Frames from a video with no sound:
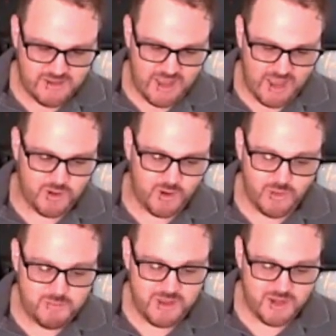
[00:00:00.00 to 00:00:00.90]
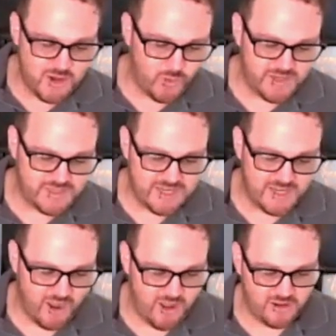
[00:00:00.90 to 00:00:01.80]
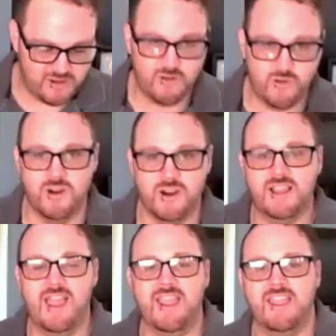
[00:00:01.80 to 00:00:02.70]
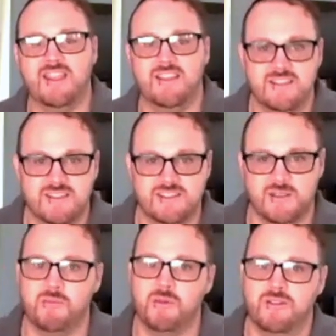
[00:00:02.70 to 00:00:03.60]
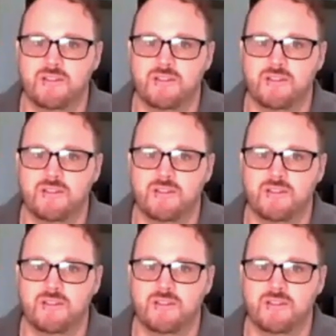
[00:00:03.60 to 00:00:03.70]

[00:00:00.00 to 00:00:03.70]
I would only be a noisy gong or a clanging cymbal.